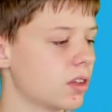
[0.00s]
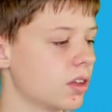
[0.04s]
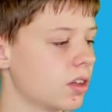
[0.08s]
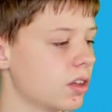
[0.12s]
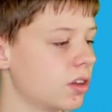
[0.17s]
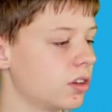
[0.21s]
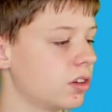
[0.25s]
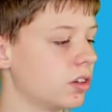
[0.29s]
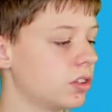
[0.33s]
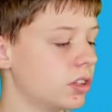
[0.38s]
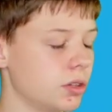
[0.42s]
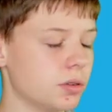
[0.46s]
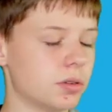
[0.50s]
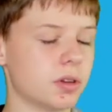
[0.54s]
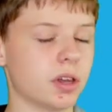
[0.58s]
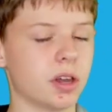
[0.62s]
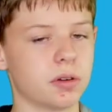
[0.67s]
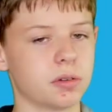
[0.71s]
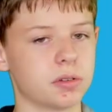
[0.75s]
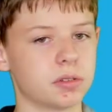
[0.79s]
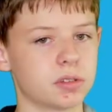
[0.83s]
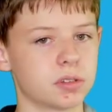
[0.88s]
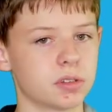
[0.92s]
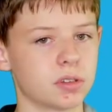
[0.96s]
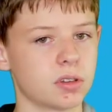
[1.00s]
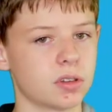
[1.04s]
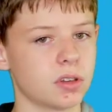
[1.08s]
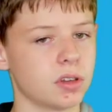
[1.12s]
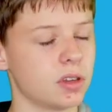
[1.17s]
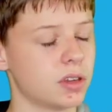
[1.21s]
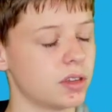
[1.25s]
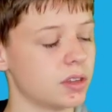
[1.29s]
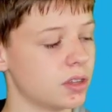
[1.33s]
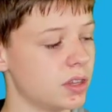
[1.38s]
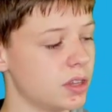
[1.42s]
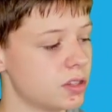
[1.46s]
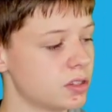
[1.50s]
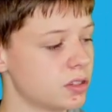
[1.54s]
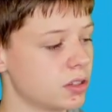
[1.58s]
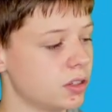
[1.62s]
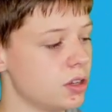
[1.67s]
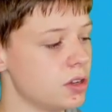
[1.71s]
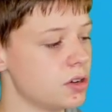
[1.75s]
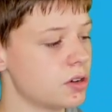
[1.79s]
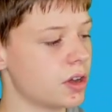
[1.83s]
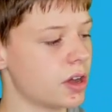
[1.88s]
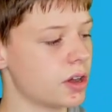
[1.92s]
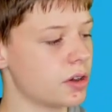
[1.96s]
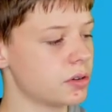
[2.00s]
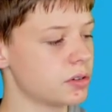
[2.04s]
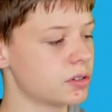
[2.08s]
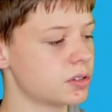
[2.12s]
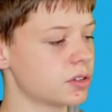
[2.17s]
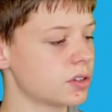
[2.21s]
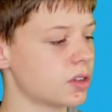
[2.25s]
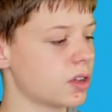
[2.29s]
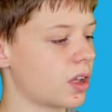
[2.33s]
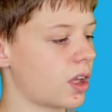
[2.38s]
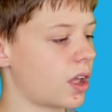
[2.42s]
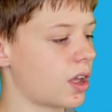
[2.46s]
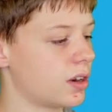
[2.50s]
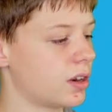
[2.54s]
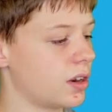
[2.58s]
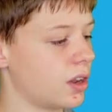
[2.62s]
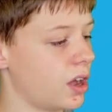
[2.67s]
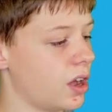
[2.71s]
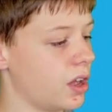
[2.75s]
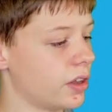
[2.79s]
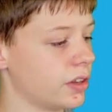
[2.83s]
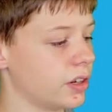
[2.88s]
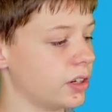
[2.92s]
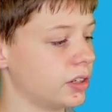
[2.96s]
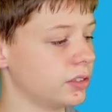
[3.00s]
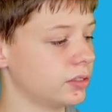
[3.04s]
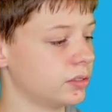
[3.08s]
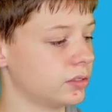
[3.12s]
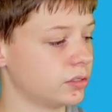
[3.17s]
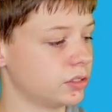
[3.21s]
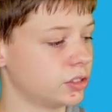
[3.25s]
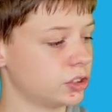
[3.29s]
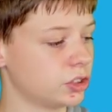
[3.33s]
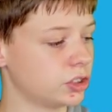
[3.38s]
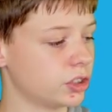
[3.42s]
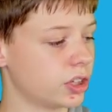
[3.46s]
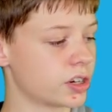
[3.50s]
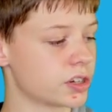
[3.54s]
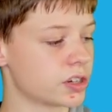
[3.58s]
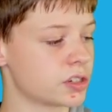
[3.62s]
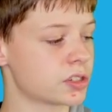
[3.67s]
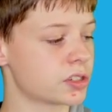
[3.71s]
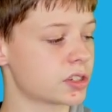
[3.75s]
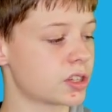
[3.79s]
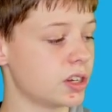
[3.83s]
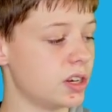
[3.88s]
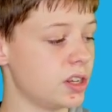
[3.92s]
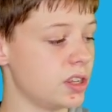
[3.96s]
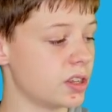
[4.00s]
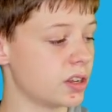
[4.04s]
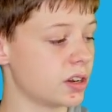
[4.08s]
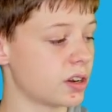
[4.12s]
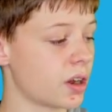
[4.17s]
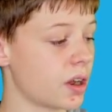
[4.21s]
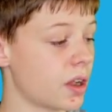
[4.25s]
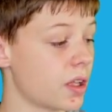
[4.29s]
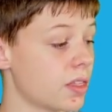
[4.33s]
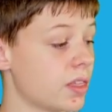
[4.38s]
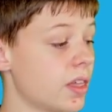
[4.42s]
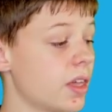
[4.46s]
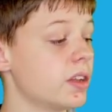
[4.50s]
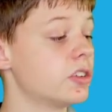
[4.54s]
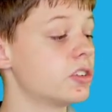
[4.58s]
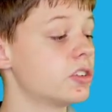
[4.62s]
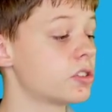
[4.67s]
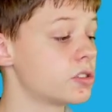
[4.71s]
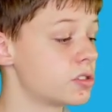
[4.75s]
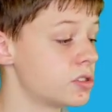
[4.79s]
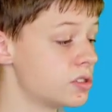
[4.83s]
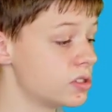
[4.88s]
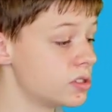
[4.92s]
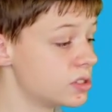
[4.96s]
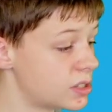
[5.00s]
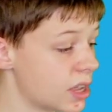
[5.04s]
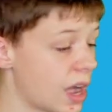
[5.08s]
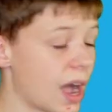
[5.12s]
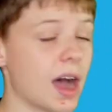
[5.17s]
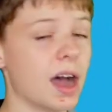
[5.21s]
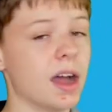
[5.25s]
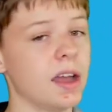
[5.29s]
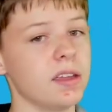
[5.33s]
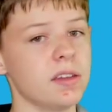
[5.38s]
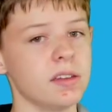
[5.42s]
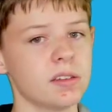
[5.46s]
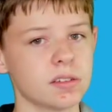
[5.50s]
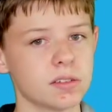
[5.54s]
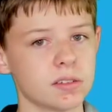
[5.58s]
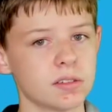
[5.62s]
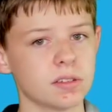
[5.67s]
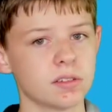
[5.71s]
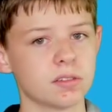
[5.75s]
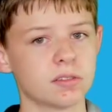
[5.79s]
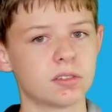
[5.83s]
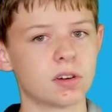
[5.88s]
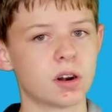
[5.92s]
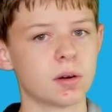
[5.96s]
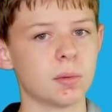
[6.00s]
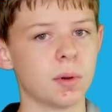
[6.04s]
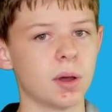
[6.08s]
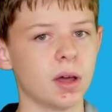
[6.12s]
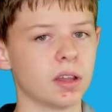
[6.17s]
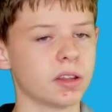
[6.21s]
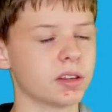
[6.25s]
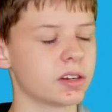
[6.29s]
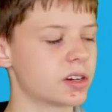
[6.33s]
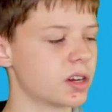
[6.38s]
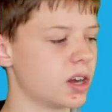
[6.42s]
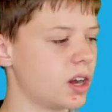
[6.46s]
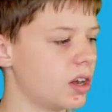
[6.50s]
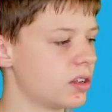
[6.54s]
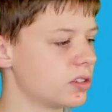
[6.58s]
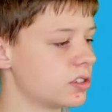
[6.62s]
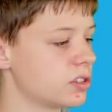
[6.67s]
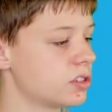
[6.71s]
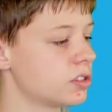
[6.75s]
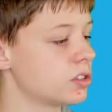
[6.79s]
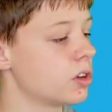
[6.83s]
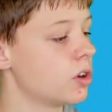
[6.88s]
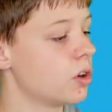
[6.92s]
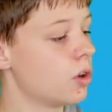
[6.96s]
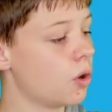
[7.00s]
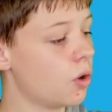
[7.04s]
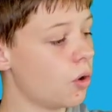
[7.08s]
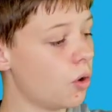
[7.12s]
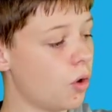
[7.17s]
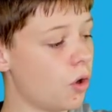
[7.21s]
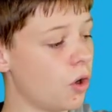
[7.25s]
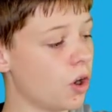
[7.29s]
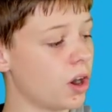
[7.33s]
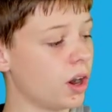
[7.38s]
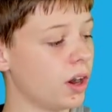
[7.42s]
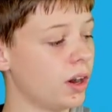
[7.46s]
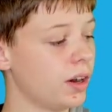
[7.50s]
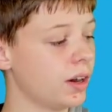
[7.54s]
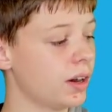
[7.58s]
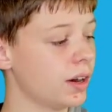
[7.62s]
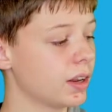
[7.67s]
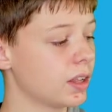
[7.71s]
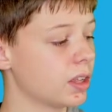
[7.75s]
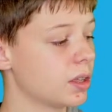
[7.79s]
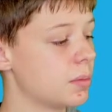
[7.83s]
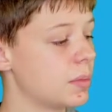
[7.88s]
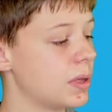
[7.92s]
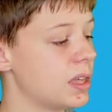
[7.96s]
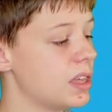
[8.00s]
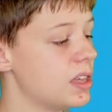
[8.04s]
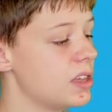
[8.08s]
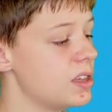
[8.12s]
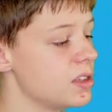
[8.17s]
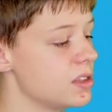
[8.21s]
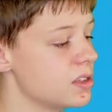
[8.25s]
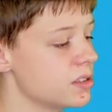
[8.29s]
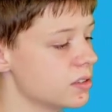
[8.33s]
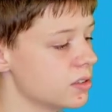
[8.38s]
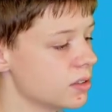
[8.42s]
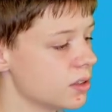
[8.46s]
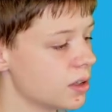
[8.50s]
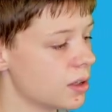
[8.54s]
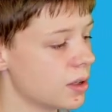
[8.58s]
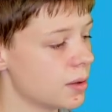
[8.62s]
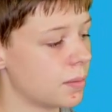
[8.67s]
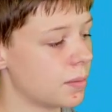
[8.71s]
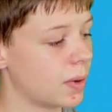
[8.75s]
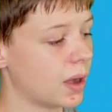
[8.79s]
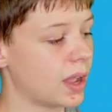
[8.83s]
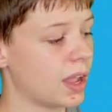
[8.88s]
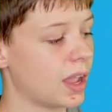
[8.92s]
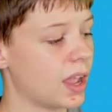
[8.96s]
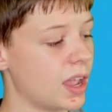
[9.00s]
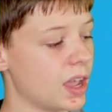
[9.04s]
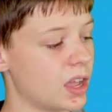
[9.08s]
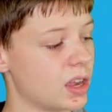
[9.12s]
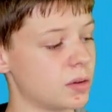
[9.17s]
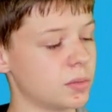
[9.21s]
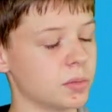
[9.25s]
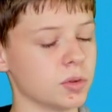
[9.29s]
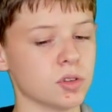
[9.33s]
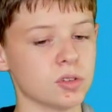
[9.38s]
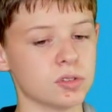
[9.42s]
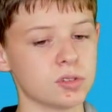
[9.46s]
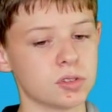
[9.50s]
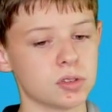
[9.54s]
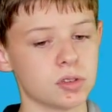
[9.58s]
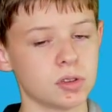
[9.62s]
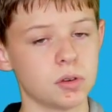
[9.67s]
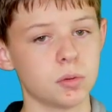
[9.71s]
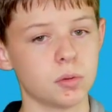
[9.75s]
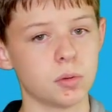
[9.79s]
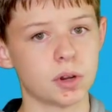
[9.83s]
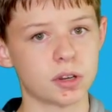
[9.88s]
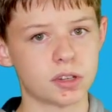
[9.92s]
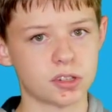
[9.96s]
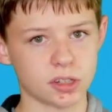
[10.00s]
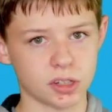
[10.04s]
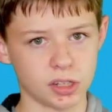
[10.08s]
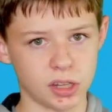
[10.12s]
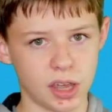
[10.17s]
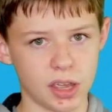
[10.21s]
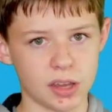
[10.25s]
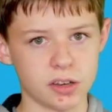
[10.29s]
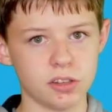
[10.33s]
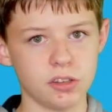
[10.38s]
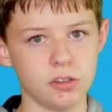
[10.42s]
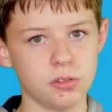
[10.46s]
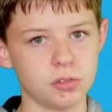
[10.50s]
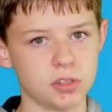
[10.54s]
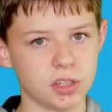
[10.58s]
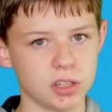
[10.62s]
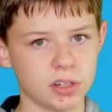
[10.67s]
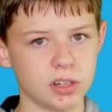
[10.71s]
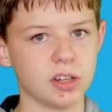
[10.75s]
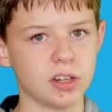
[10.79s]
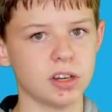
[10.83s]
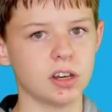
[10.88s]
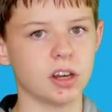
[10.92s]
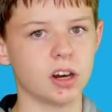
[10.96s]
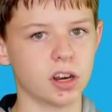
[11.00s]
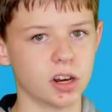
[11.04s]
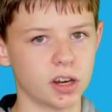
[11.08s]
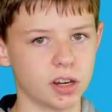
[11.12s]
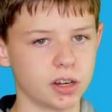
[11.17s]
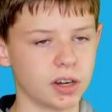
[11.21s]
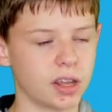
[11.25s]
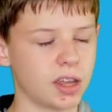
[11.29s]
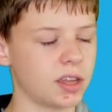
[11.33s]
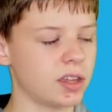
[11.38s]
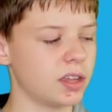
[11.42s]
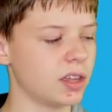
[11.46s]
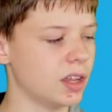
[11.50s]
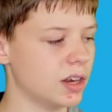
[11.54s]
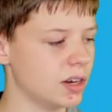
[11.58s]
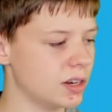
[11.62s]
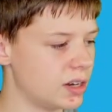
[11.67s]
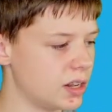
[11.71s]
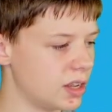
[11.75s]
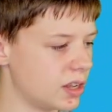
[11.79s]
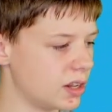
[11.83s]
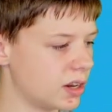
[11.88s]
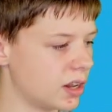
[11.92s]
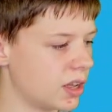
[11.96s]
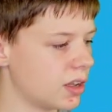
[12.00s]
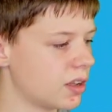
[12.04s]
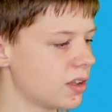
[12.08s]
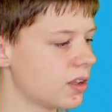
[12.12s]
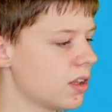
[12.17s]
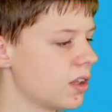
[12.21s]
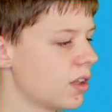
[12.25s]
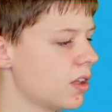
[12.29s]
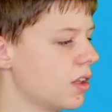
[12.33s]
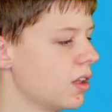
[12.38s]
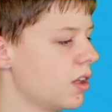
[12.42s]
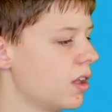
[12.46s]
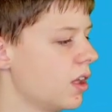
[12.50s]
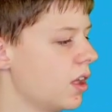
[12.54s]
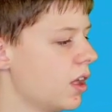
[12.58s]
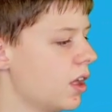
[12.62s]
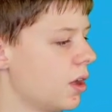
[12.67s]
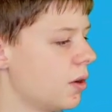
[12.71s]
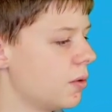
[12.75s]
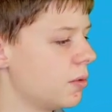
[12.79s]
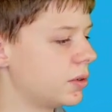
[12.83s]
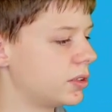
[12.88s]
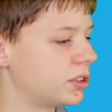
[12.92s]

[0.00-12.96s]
glucose. This glucose and other sugars can either then just die from other causes or be eaten by animals, which again use it in RNA and DNA, which